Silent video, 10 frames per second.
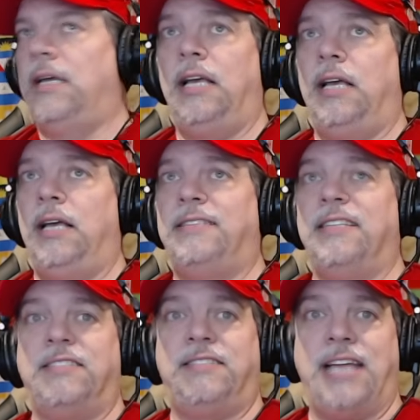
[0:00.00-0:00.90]
its
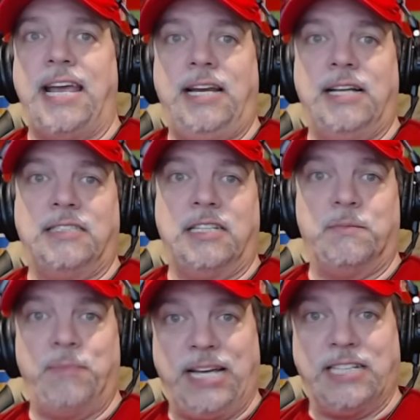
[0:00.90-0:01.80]
estate is as
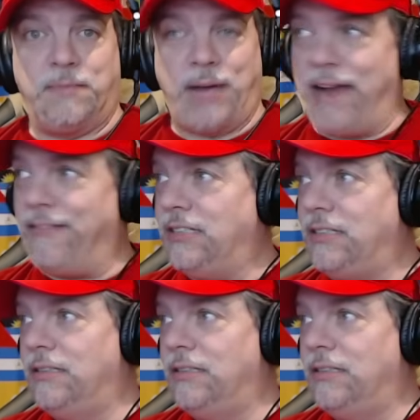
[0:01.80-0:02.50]
big as Paris.